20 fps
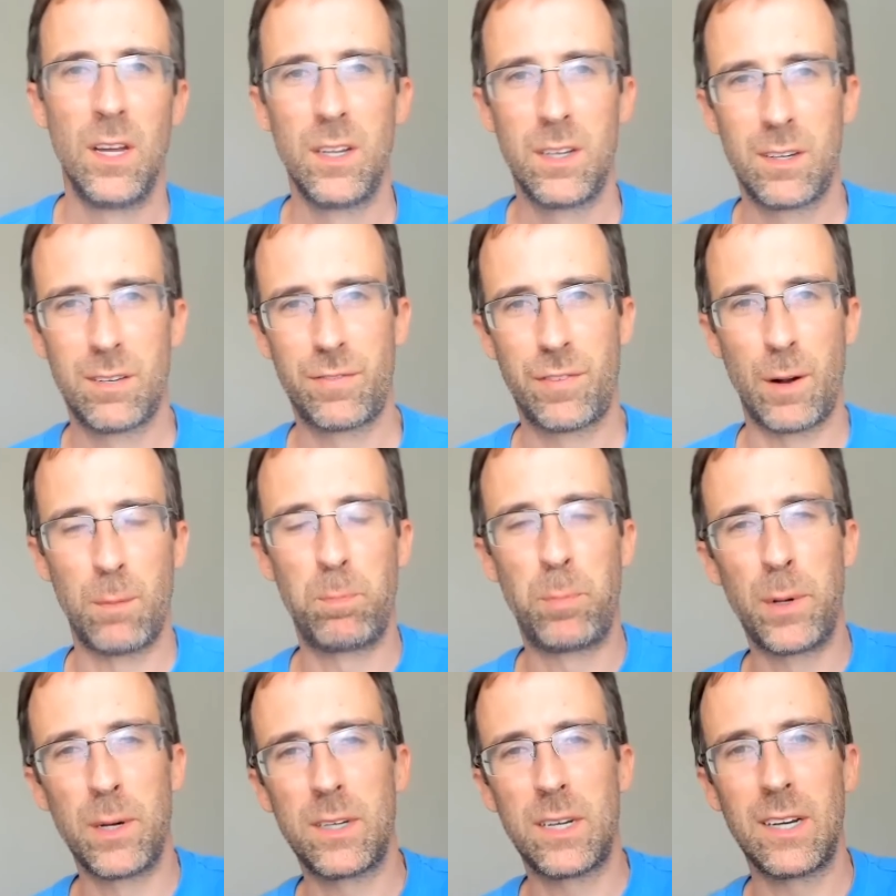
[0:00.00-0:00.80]
from
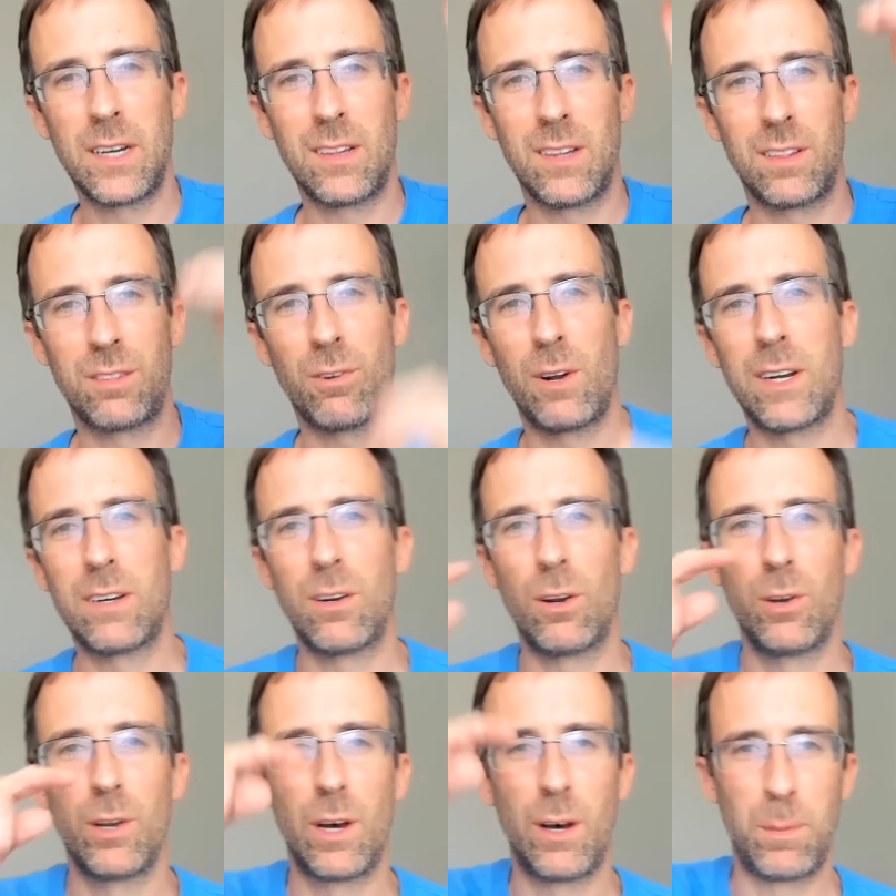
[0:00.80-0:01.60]
pushing the
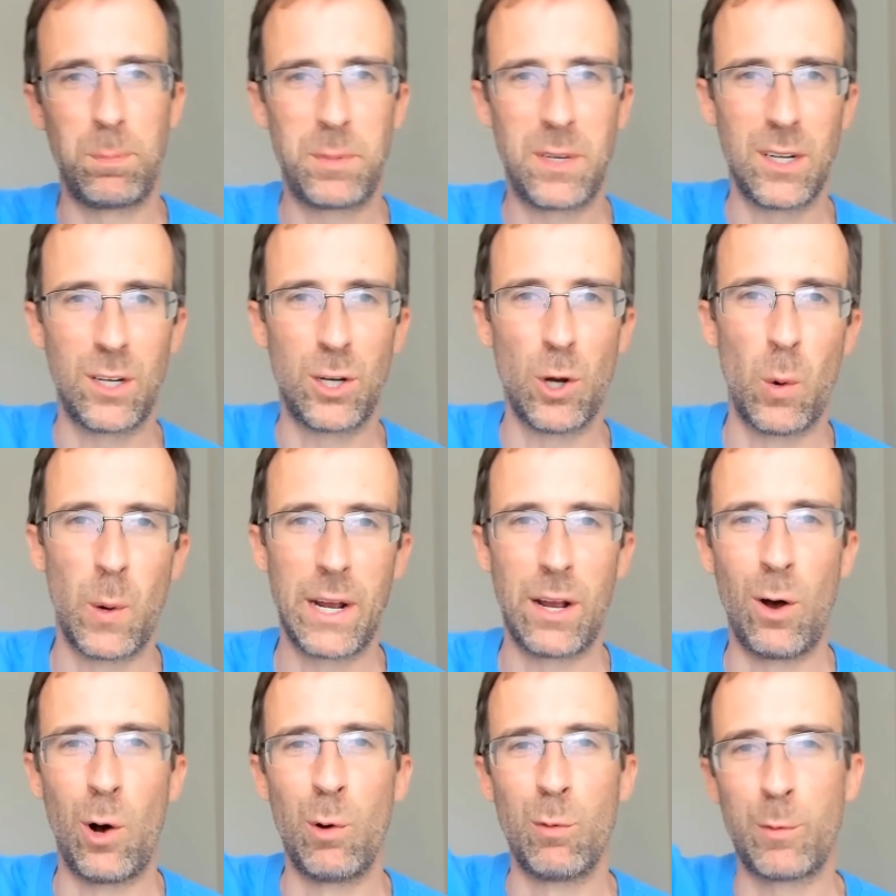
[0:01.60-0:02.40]
threshold up to
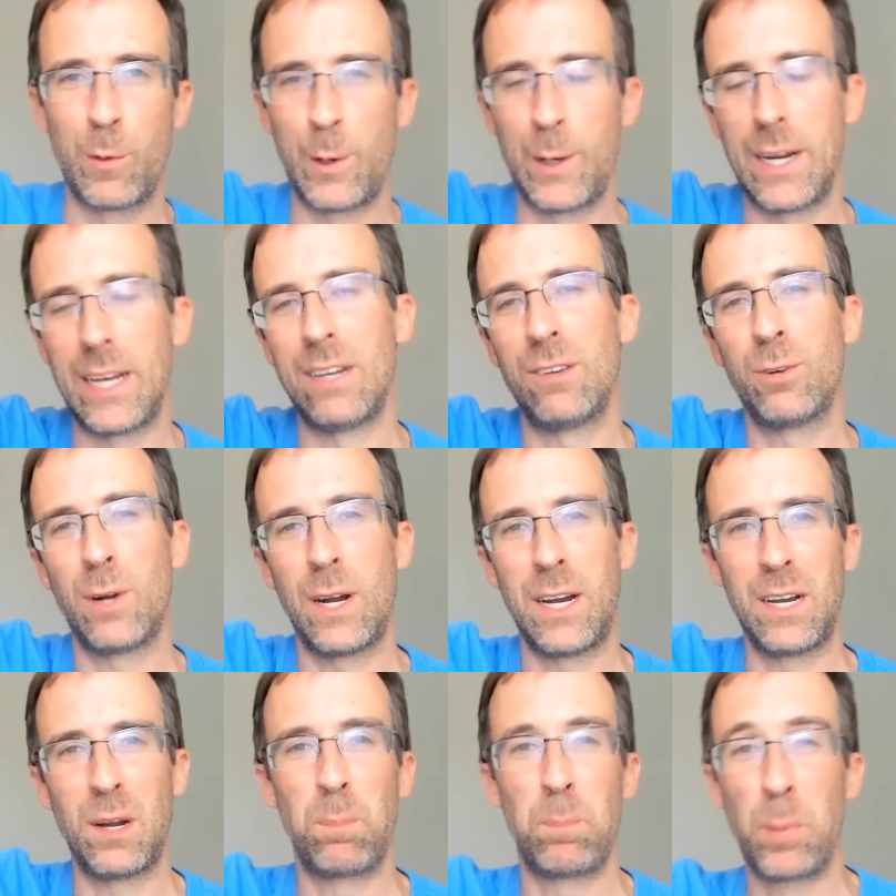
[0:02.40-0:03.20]
going over it and
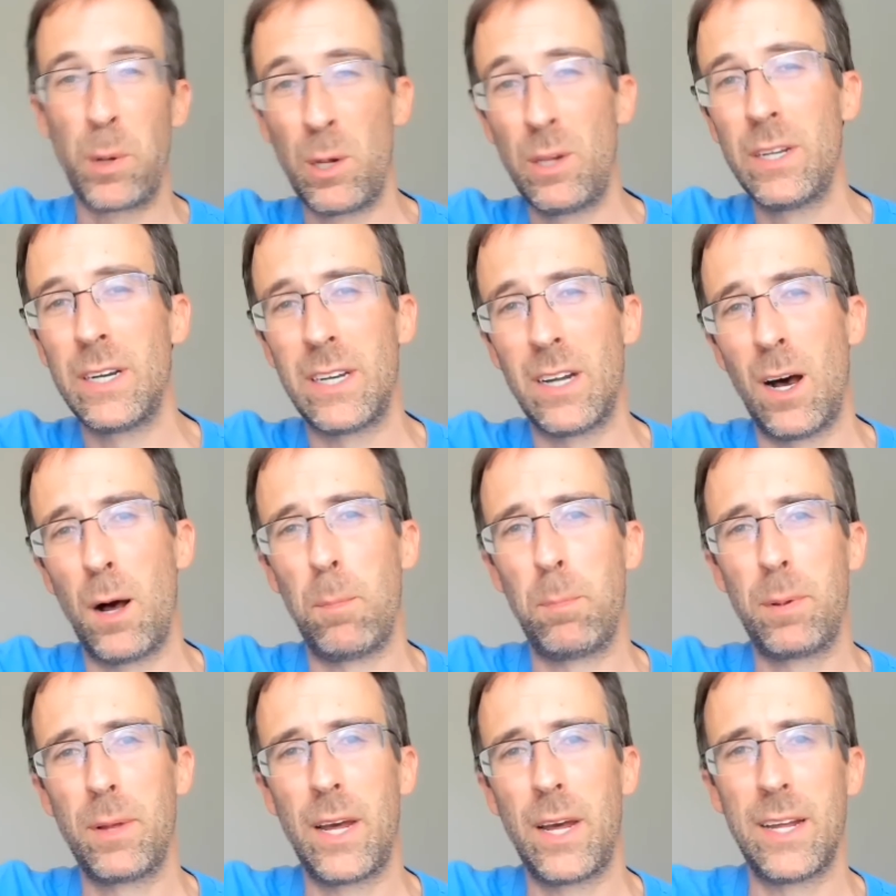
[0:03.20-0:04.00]
trying to pull it
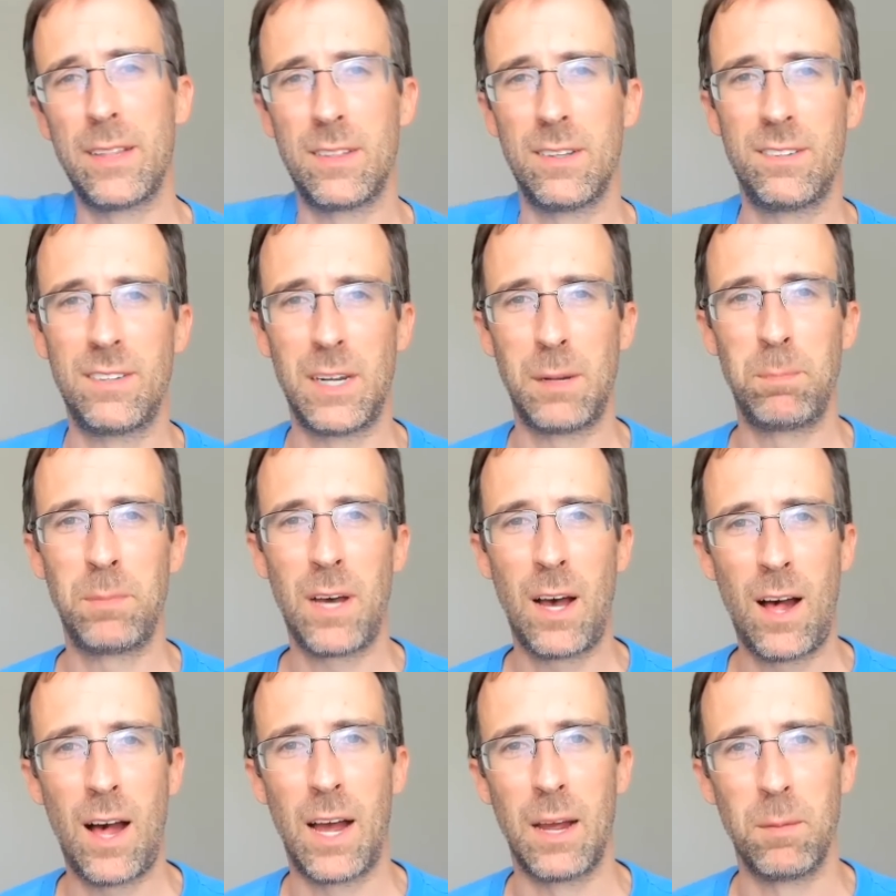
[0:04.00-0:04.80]
up at the same
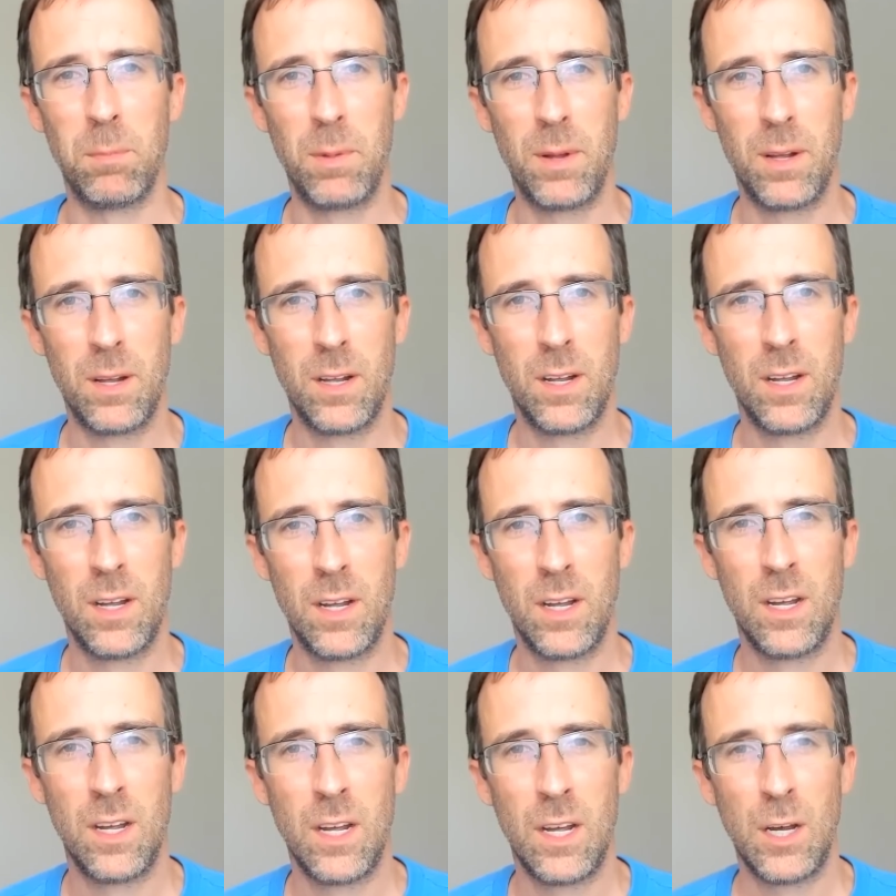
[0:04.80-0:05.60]
time,
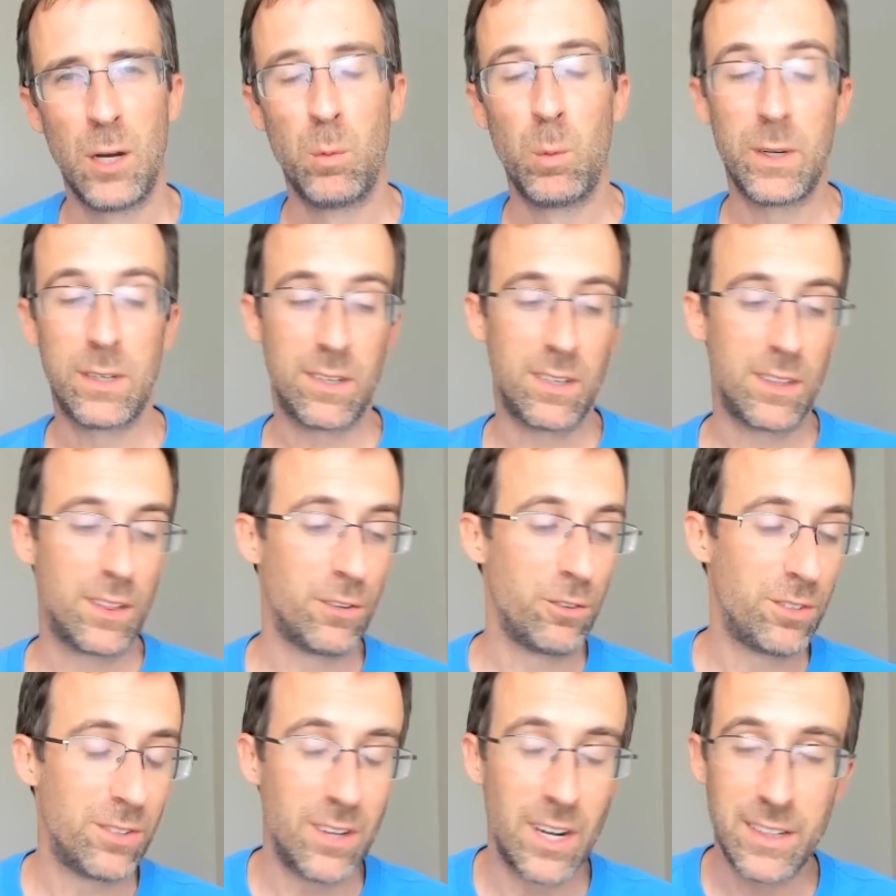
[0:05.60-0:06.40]
which
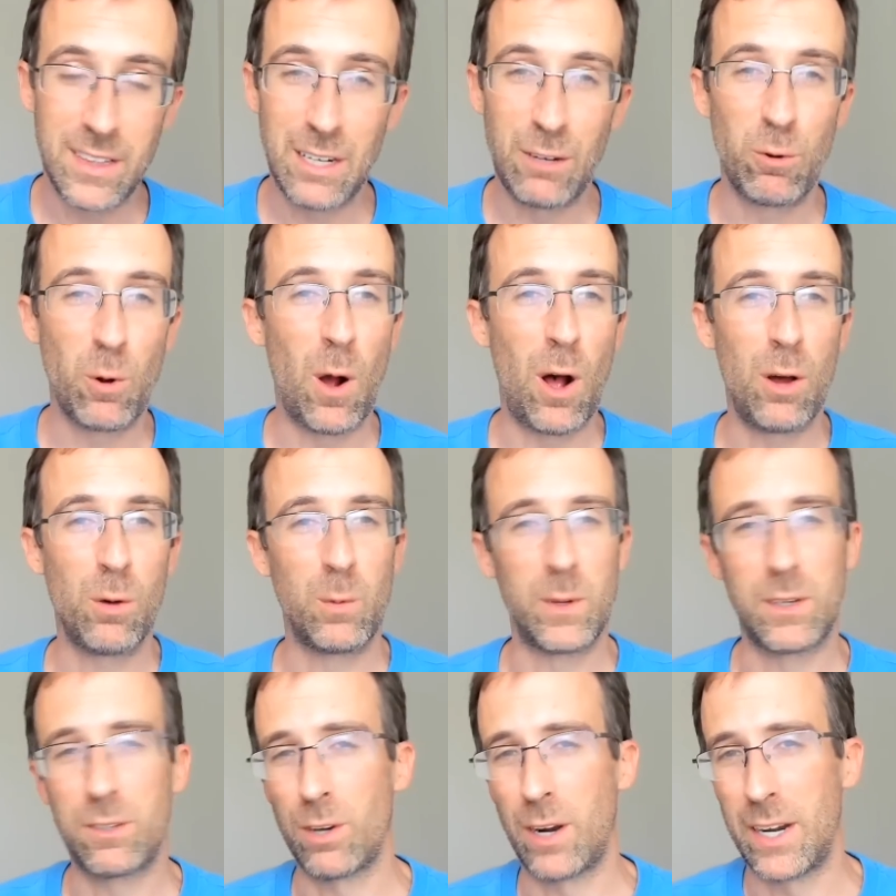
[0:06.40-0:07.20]
there's nothing wrong
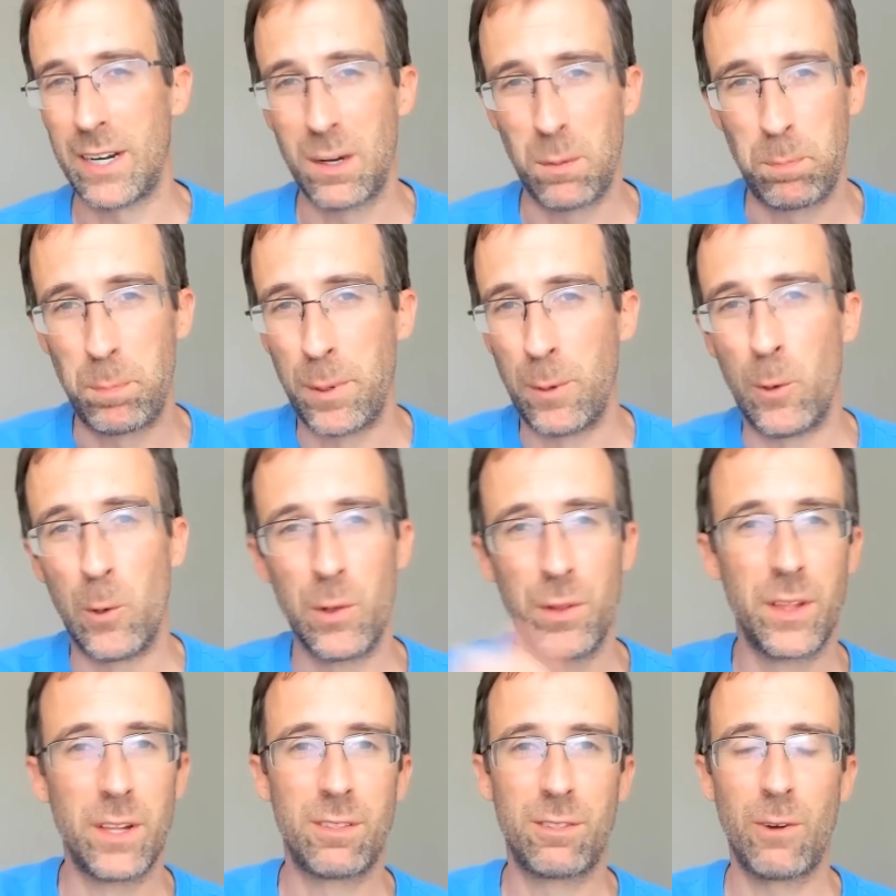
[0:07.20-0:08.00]
with trying to
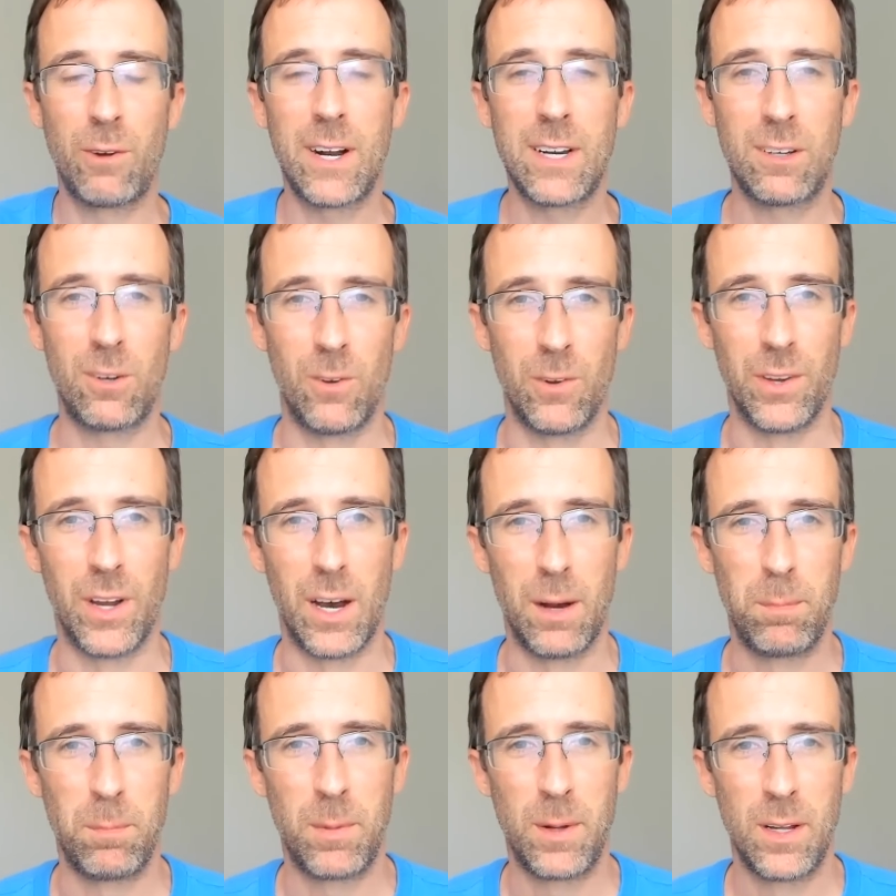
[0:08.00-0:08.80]
pull the threshold
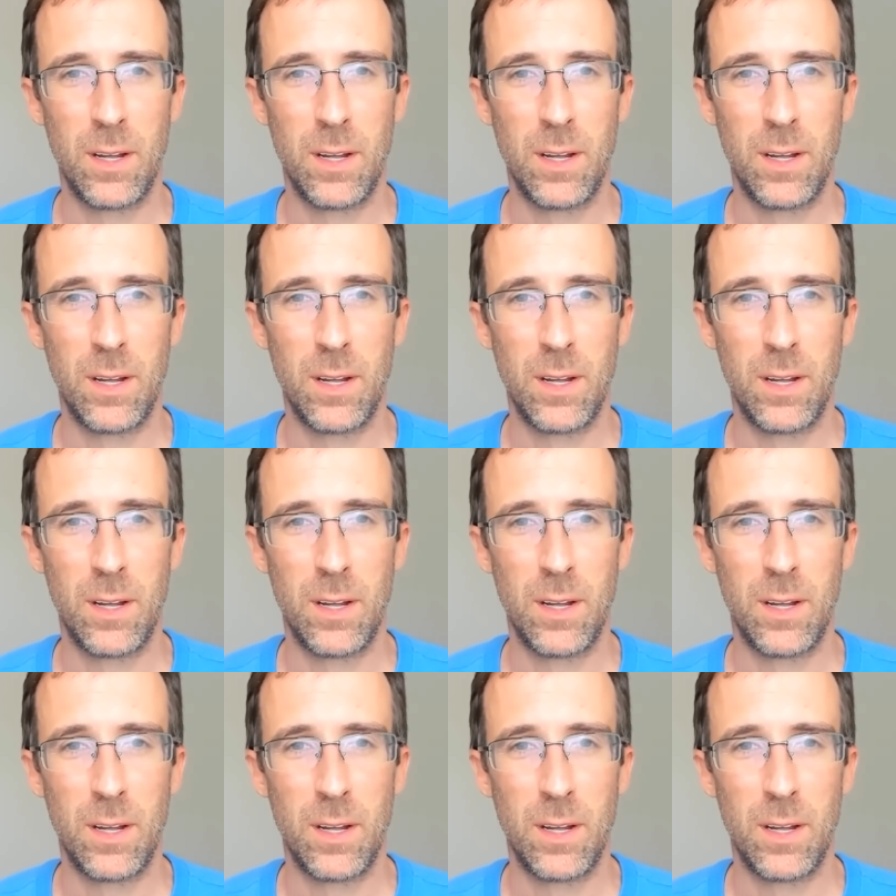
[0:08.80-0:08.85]
up.